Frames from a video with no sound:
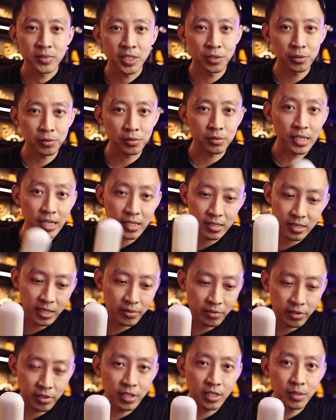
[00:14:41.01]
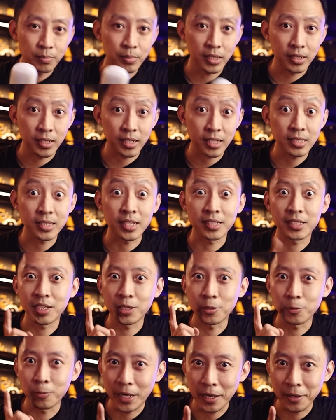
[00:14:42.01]
you know, does everything but does
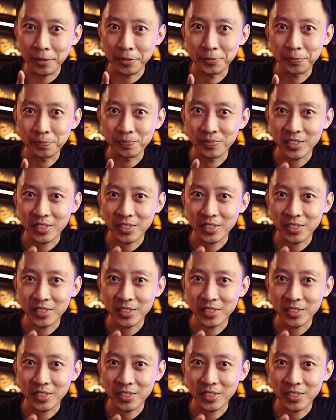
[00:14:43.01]
nothing well.